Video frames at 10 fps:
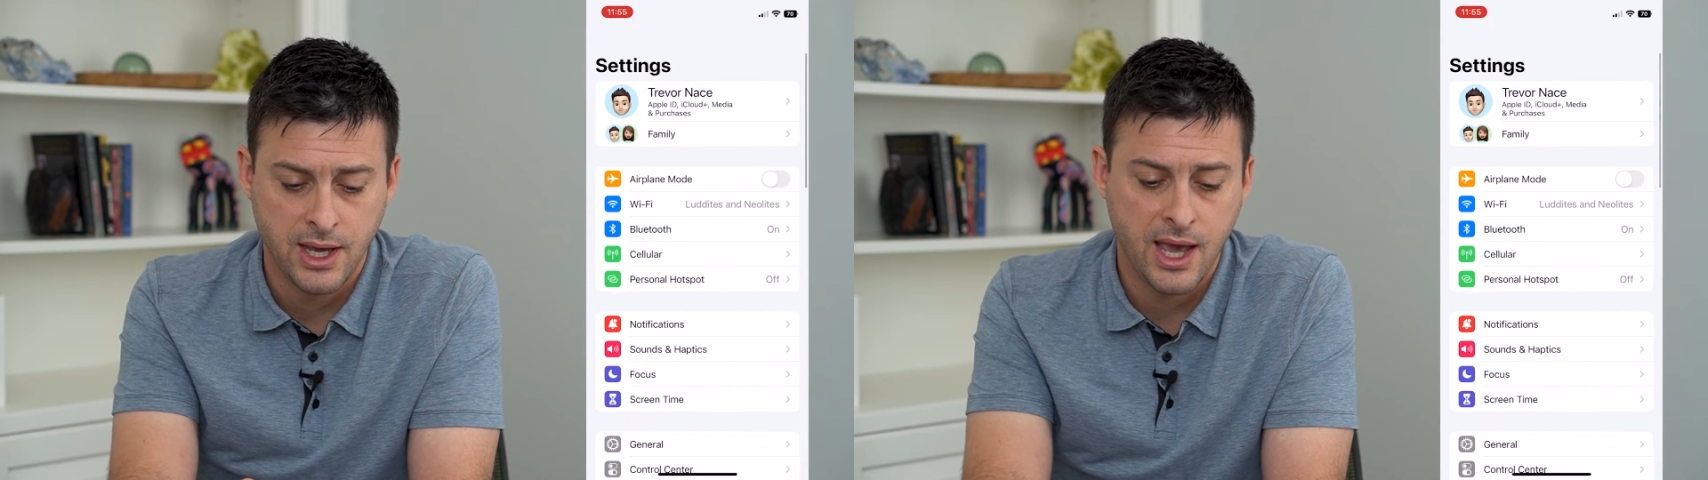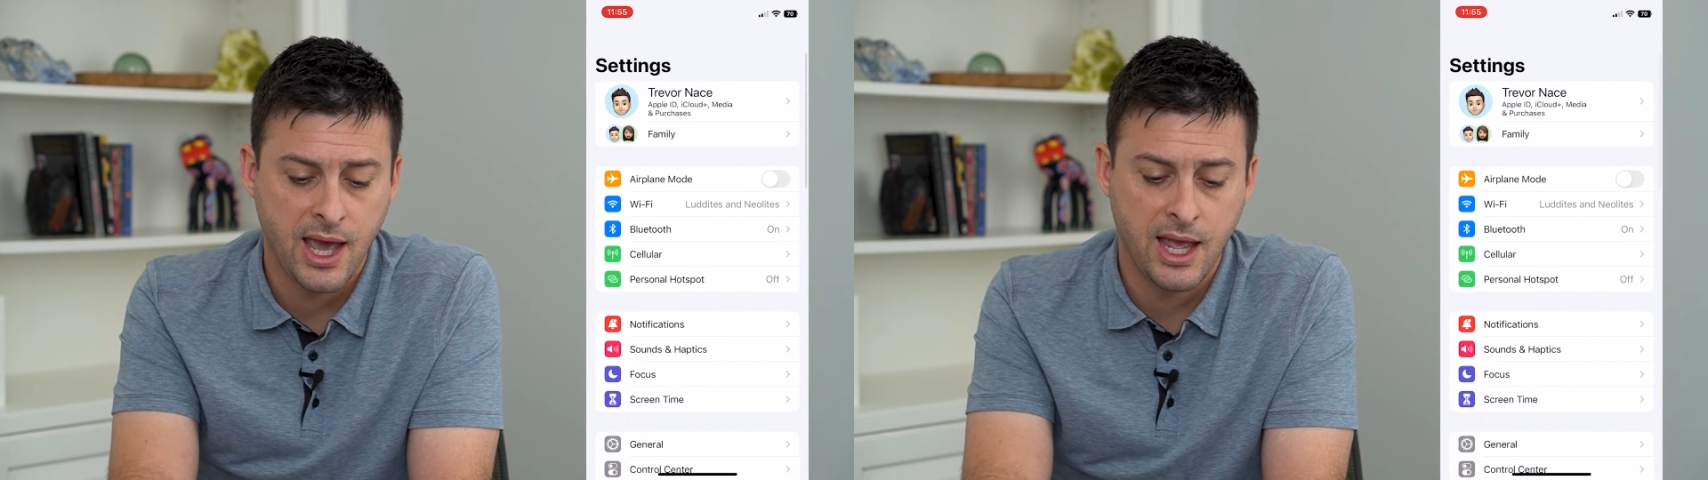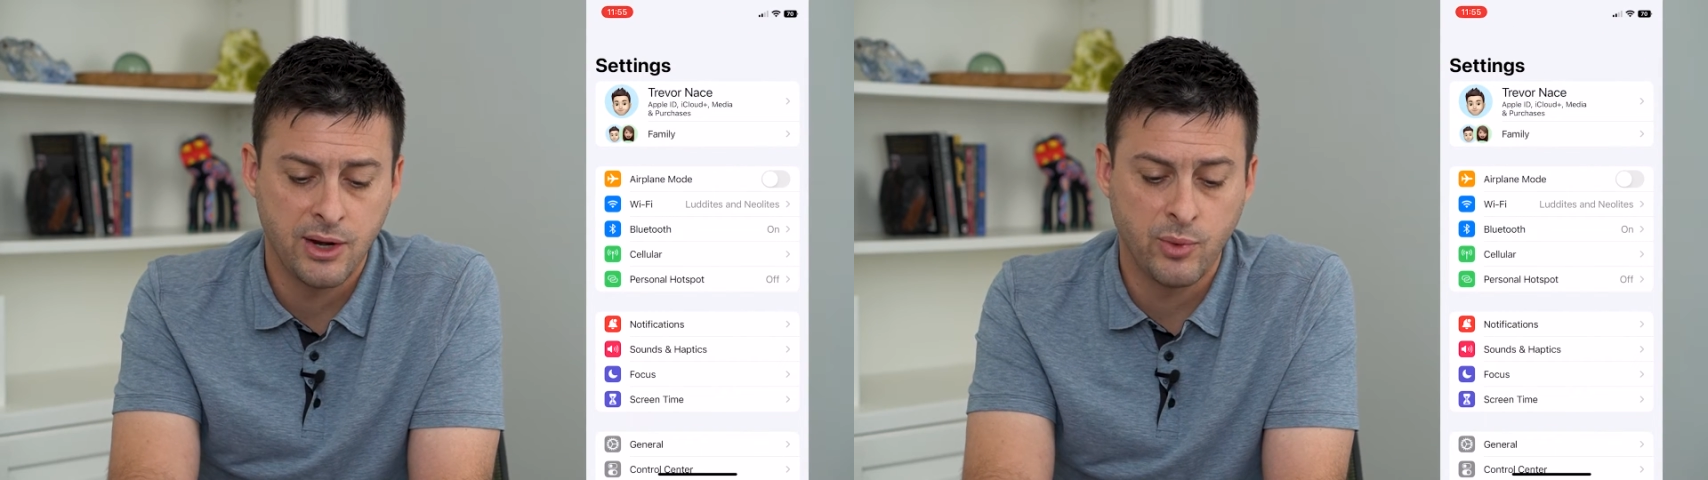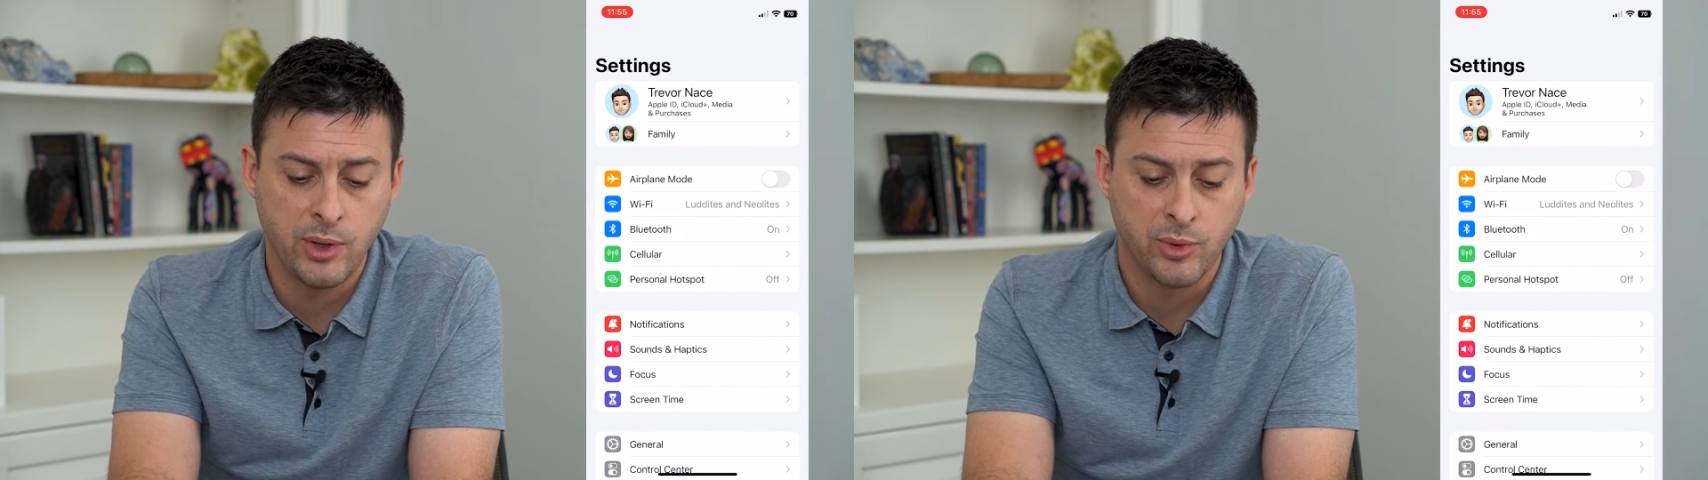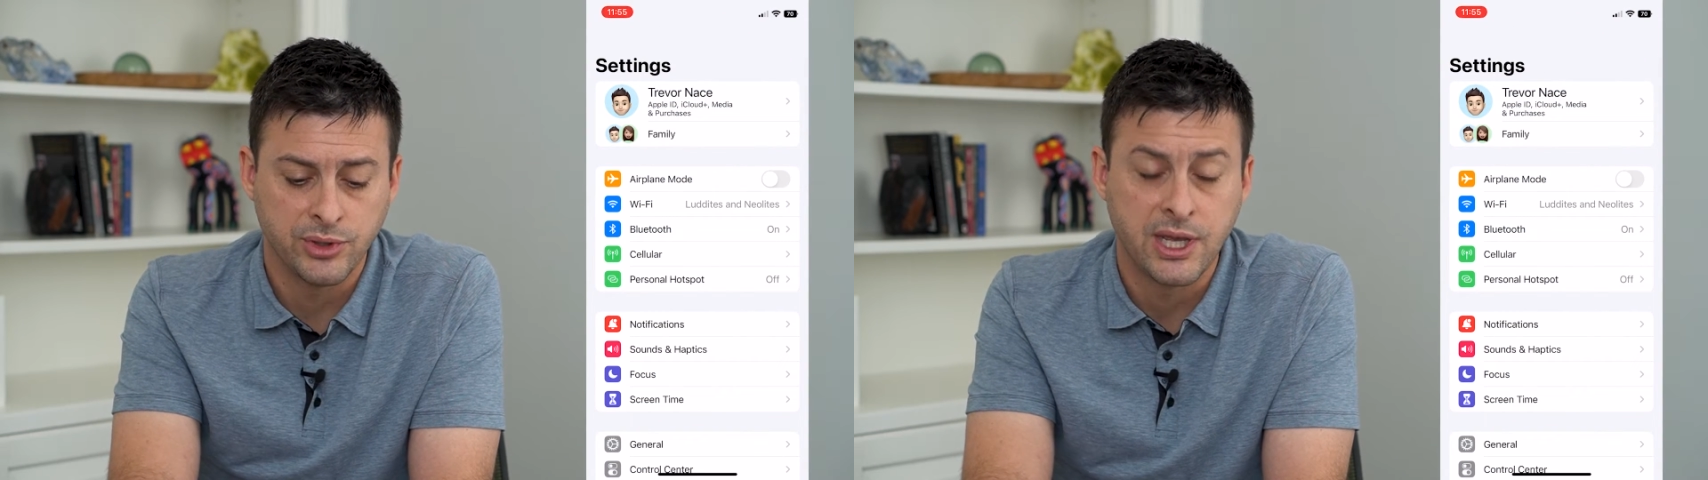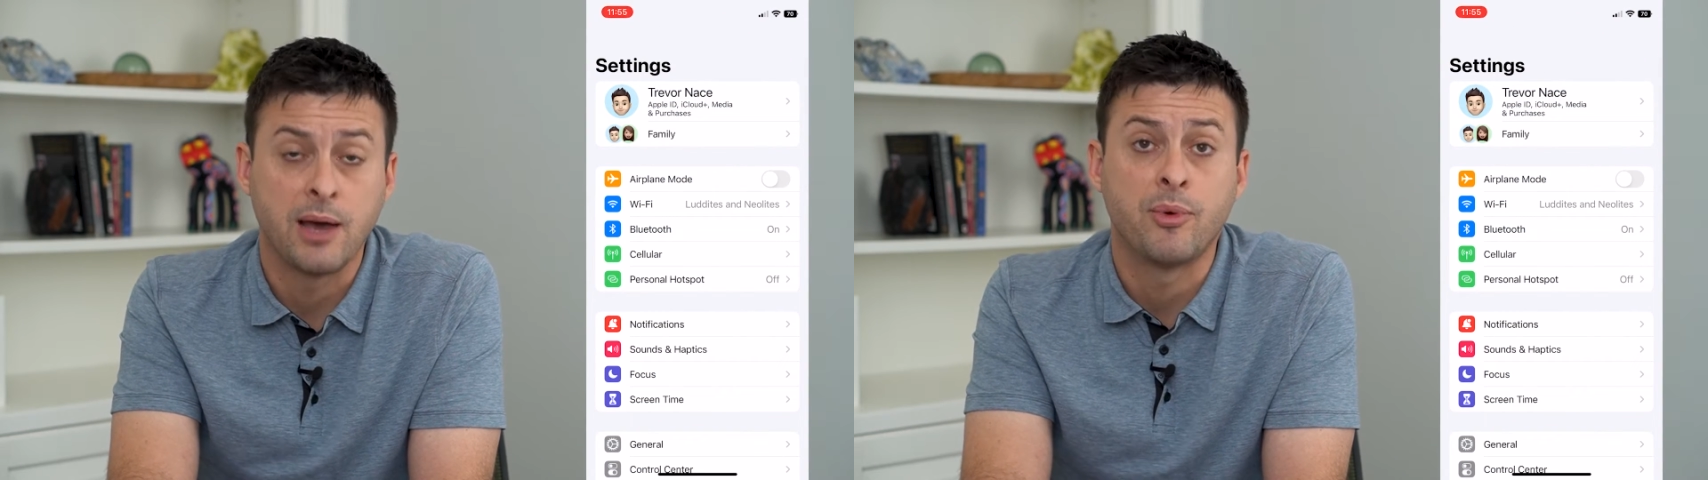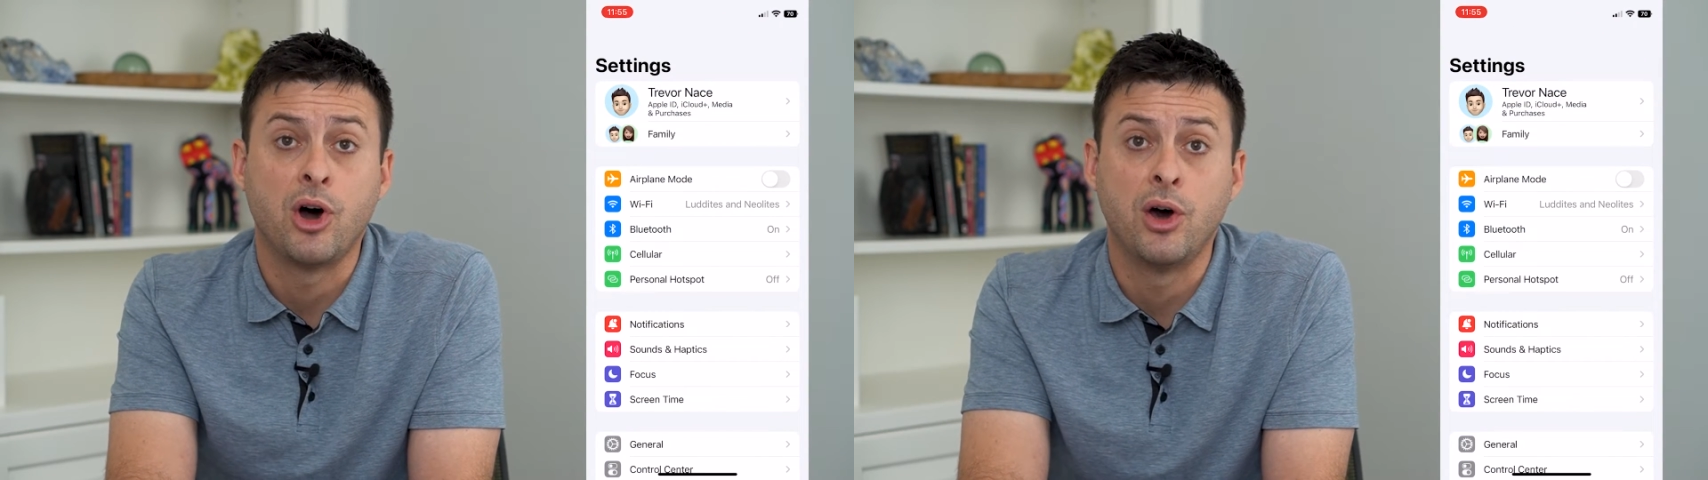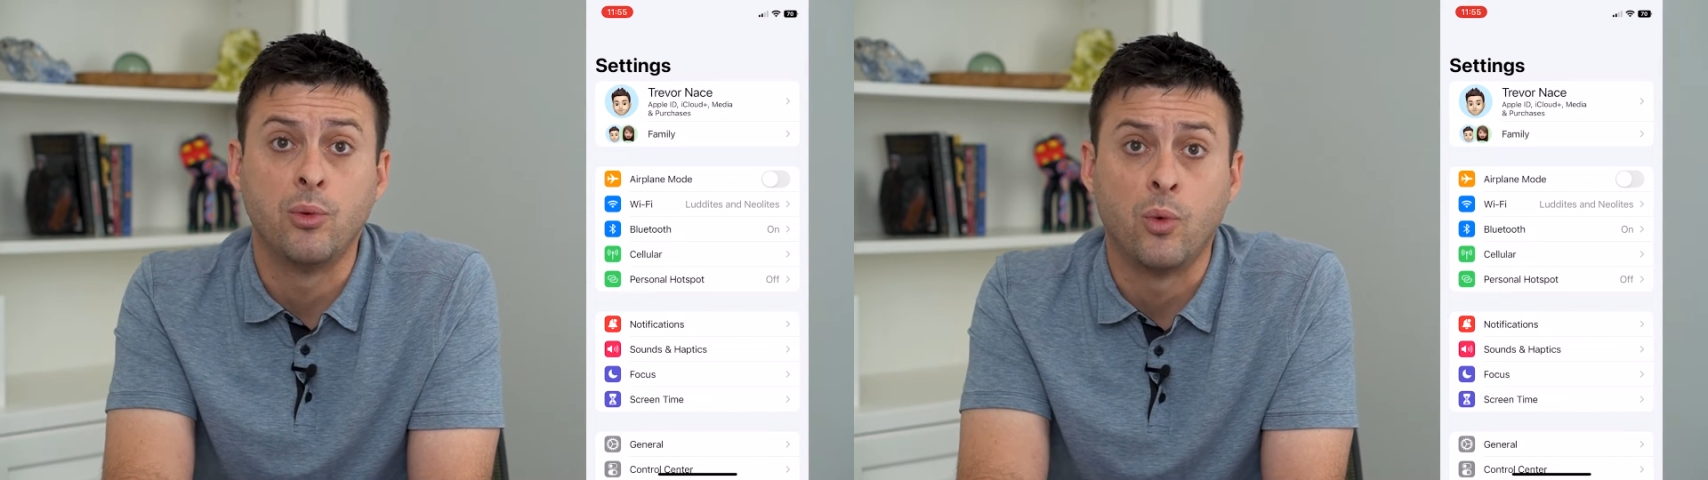and we will tap
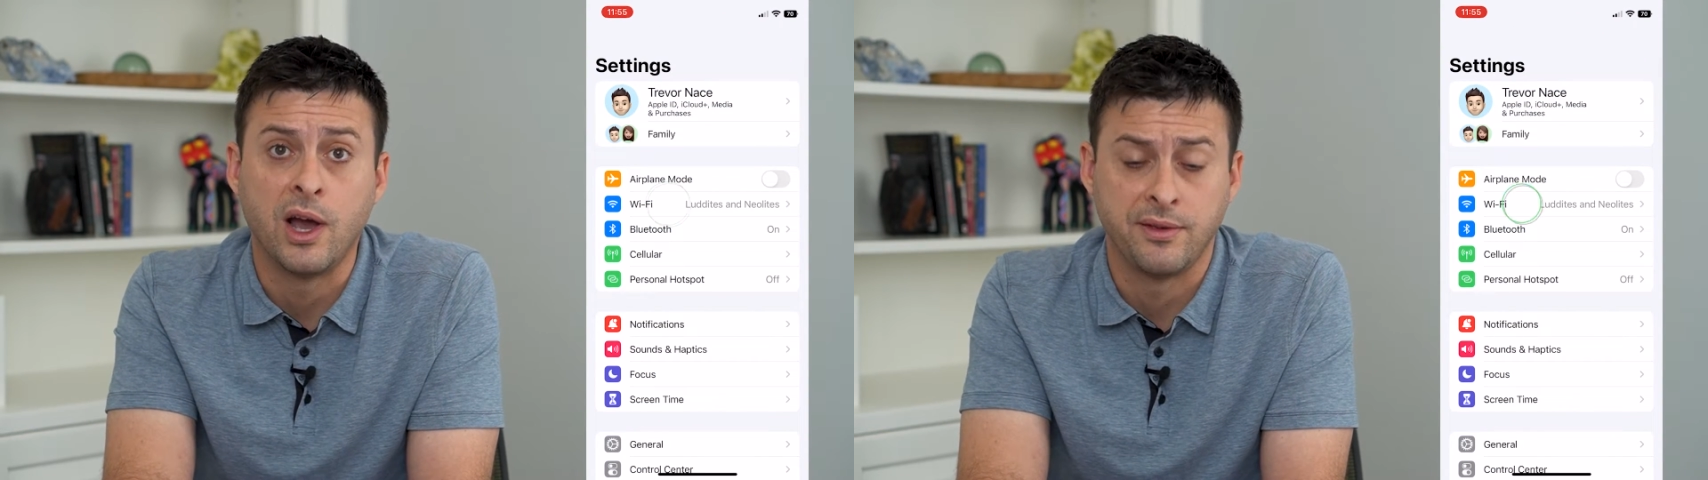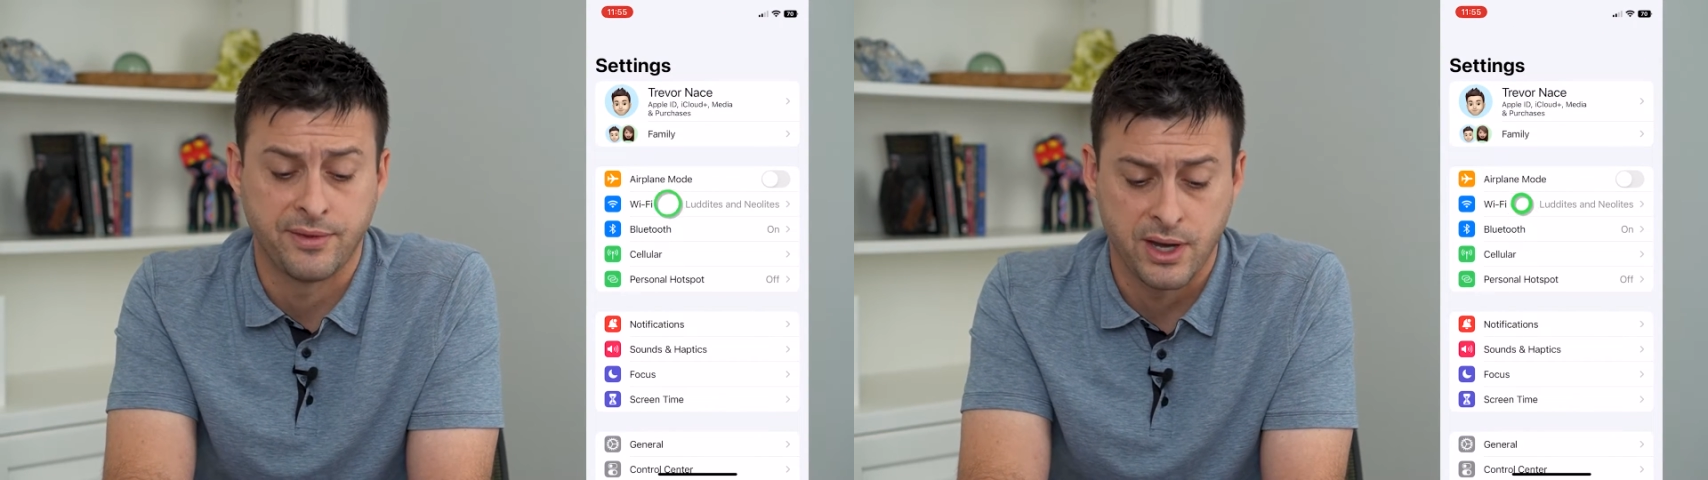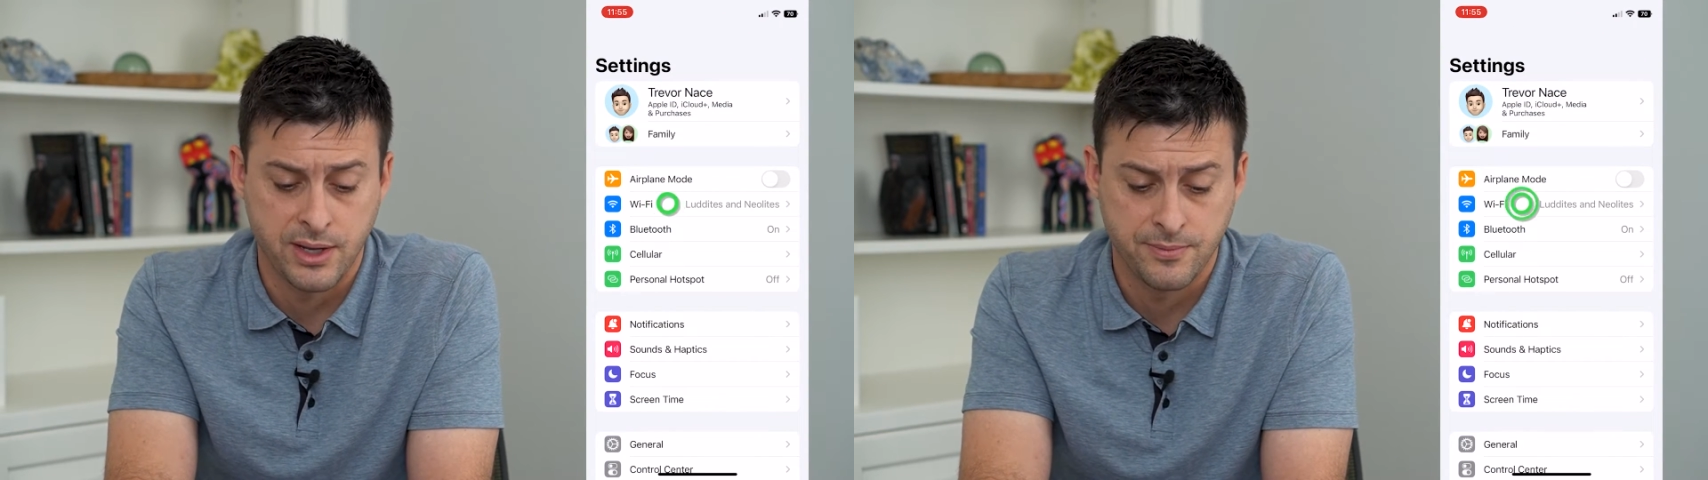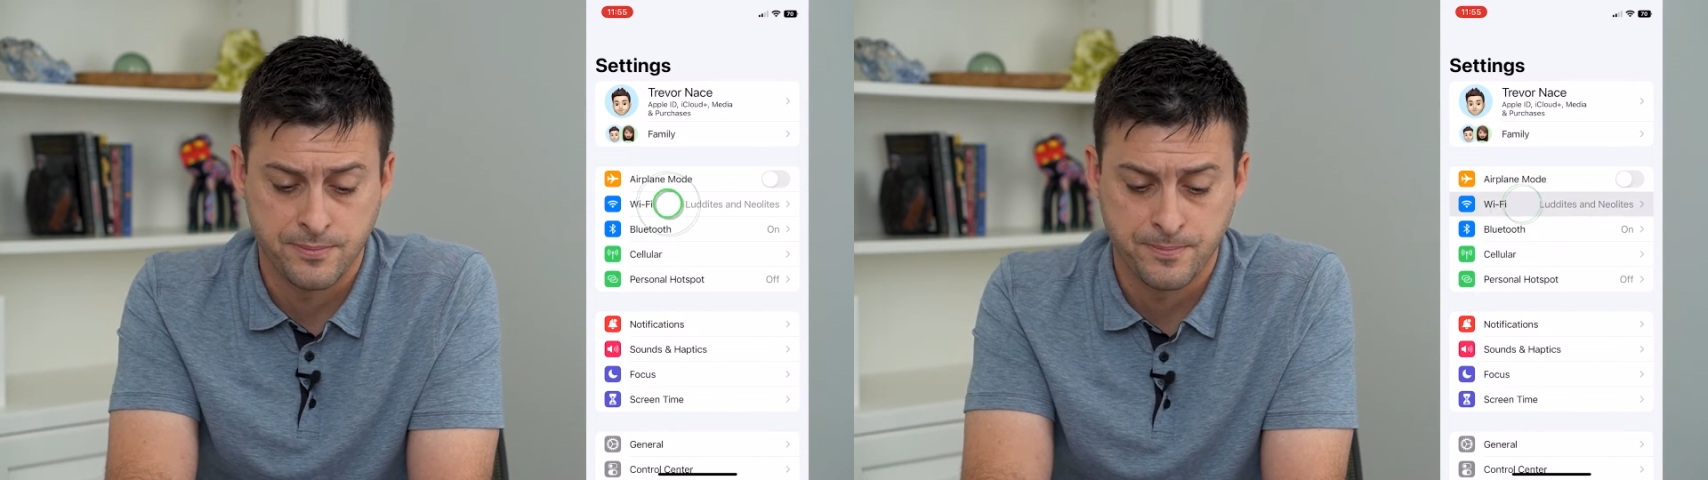on Wi-Fi.